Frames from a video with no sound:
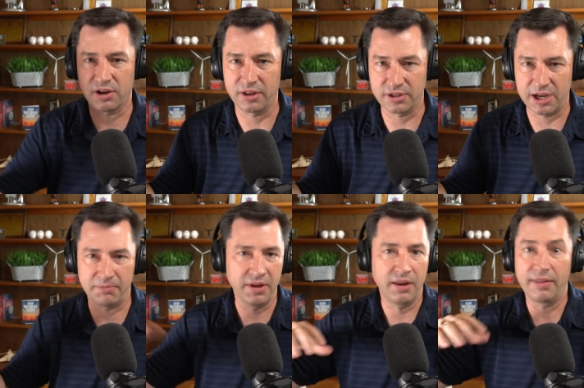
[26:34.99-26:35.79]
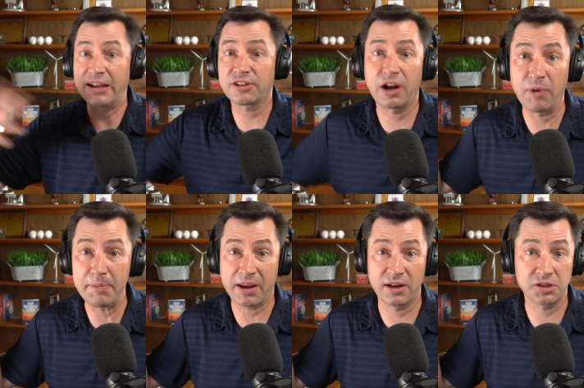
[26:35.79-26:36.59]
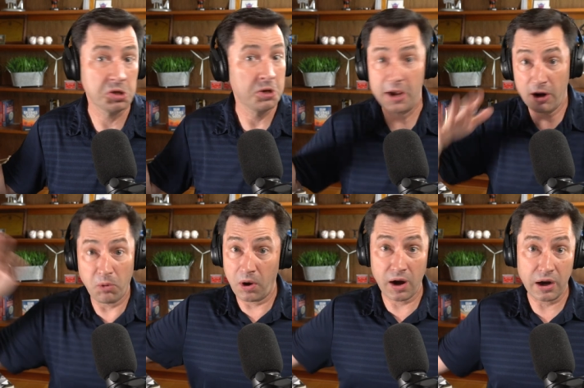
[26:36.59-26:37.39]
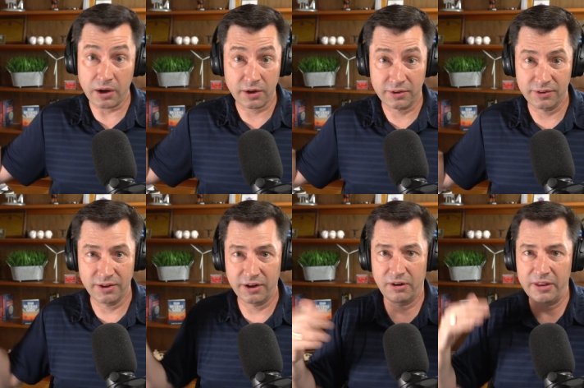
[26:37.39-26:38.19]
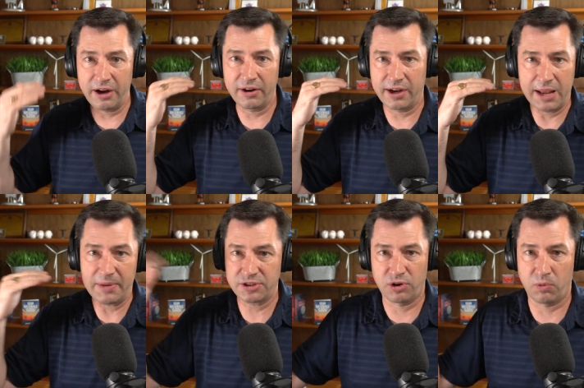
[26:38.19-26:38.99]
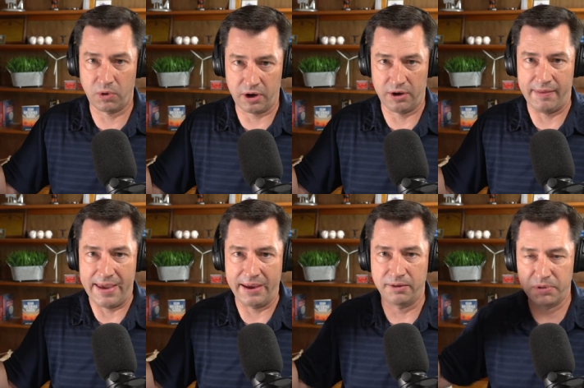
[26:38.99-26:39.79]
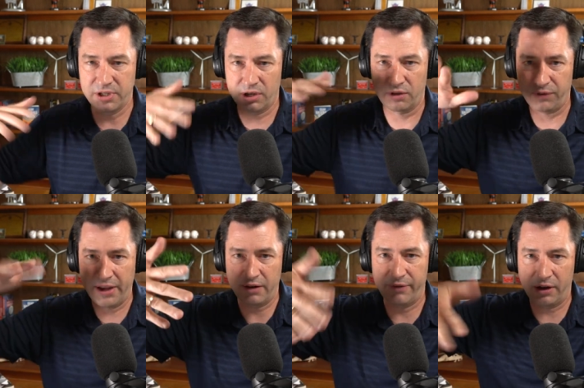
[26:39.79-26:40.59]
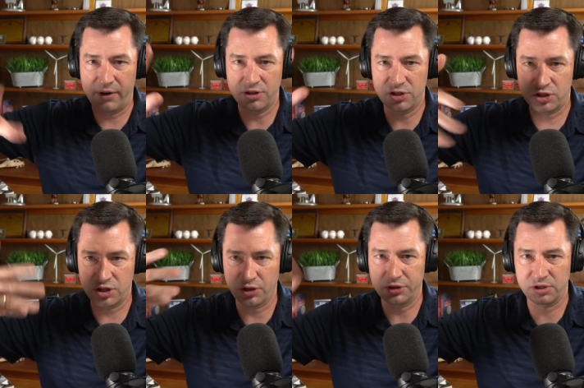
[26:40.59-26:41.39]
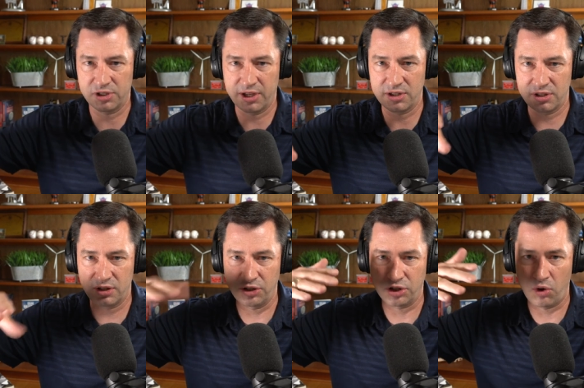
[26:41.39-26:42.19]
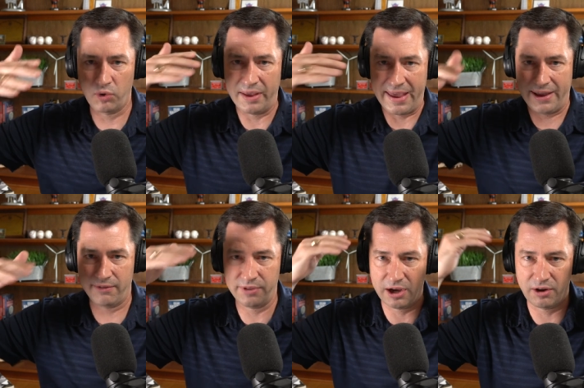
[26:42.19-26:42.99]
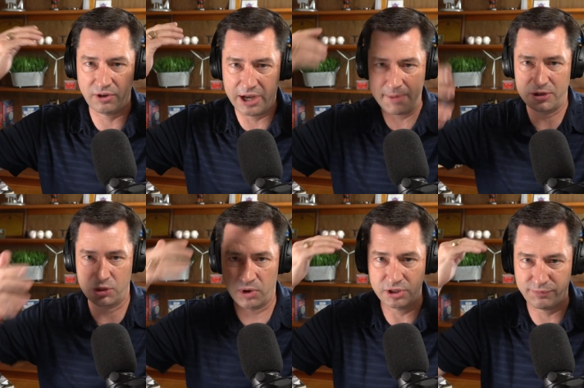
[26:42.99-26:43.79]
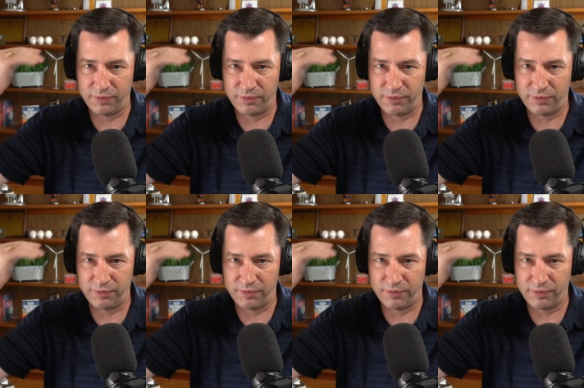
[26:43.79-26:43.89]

all the yeah. time. That's gone away because it don't work you know, the aerodynamics don't work on that. In particular flight configurations, you tilt those things, you don't have the aerodynamics you want to